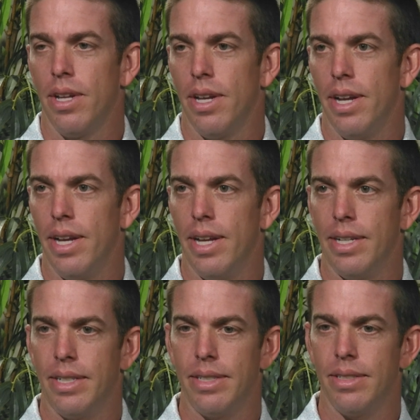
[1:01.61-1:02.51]

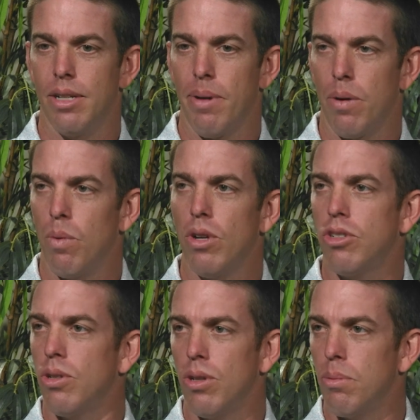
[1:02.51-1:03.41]
And no matter what
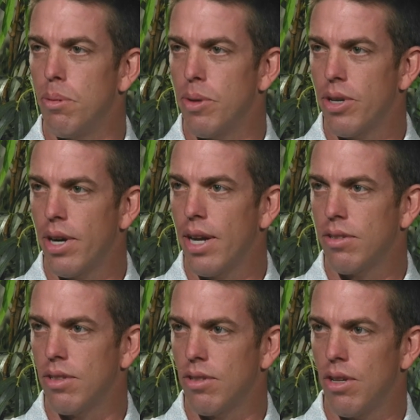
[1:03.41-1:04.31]
you do to Bermuda
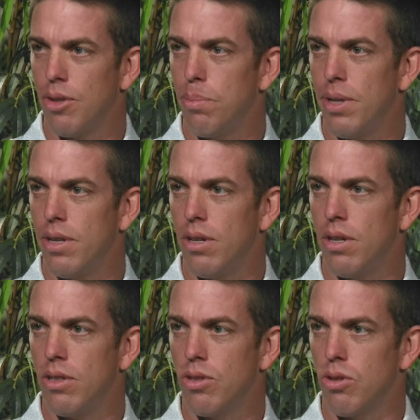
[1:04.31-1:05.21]
grass, it's all dependent
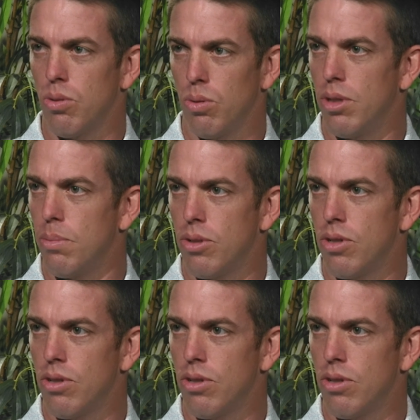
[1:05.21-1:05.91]
on your soil temperatures.